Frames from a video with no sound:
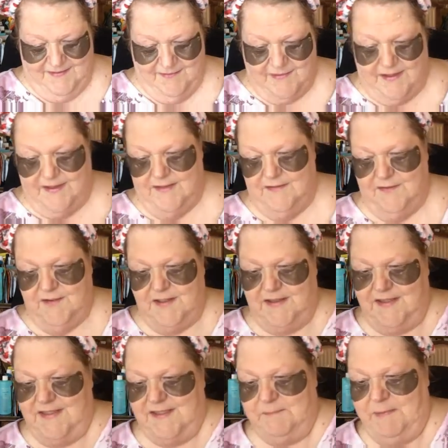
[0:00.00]
Okay, look at
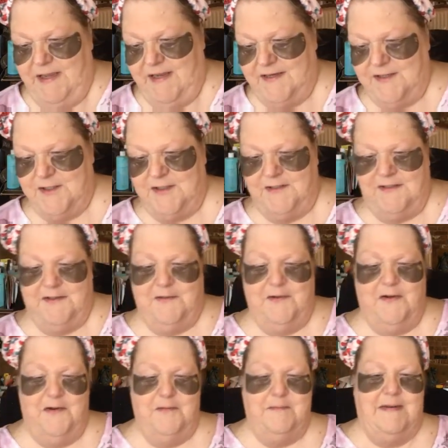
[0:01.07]
this packaging though.
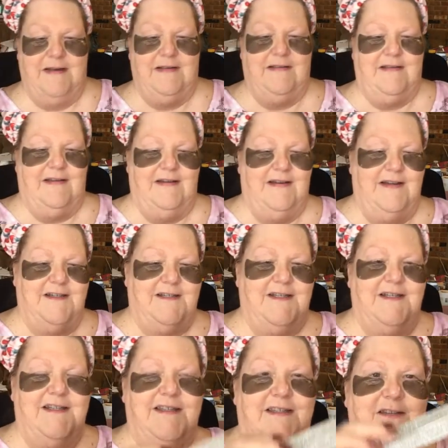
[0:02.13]
Oh my gosh, it
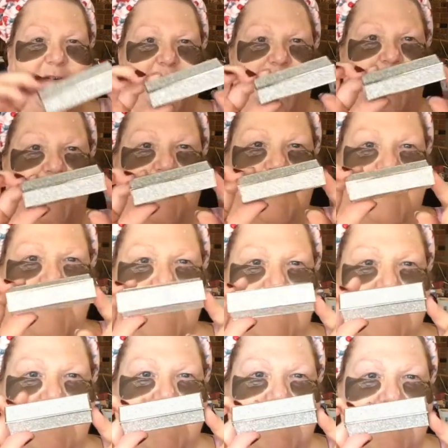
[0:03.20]
is so
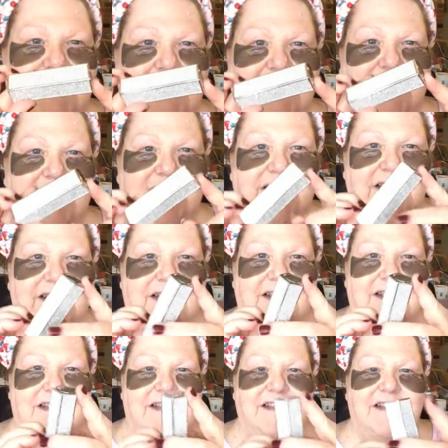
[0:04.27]
gorgeous.
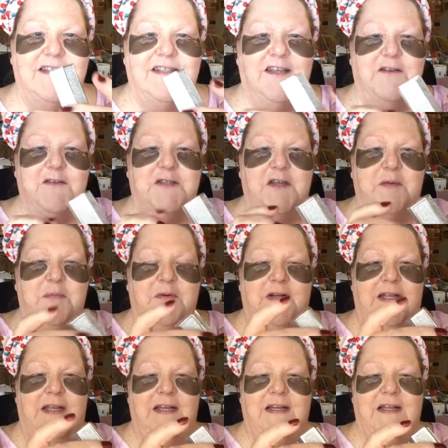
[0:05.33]
So, so
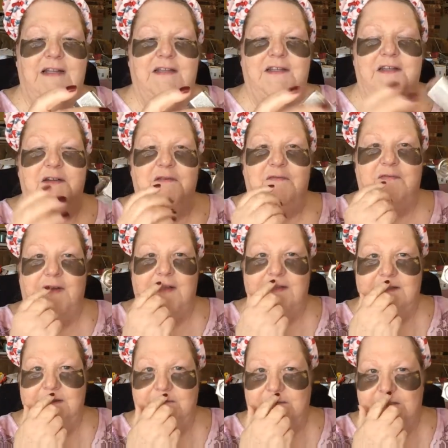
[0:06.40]
pretty. And I love, I
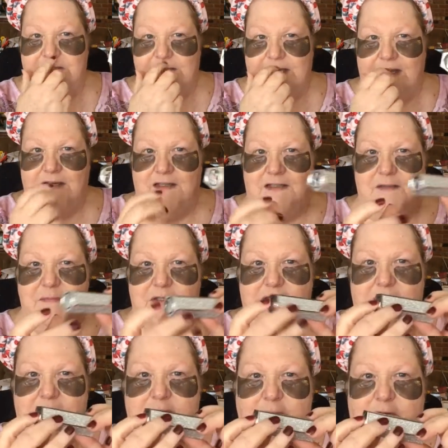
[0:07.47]
love these kind of
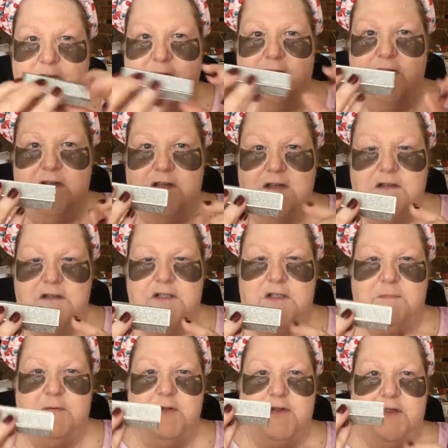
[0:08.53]
lipsticks where you
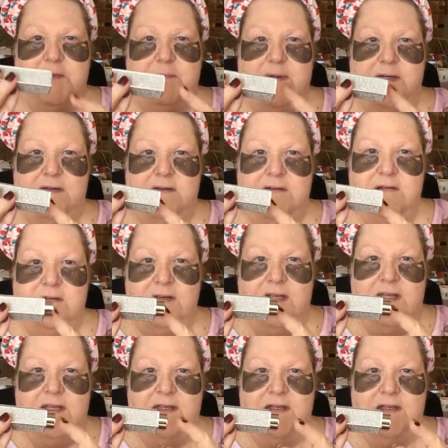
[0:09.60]
just push the button
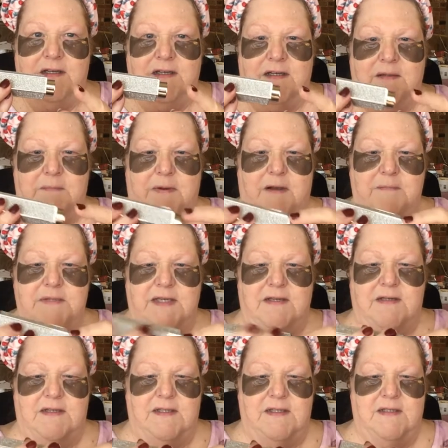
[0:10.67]
and it pops out
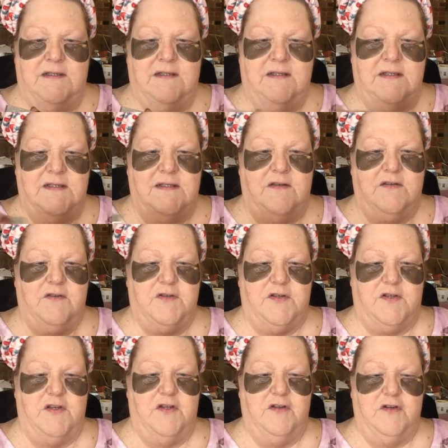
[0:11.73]
at the end. And so they're
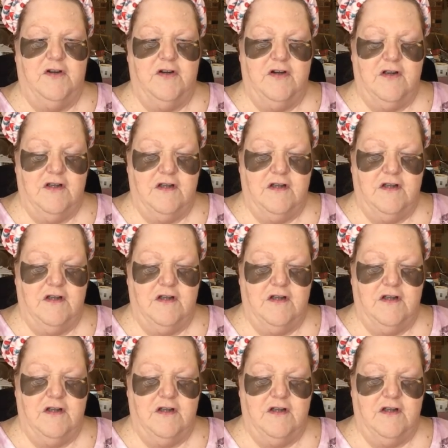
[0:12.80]
secure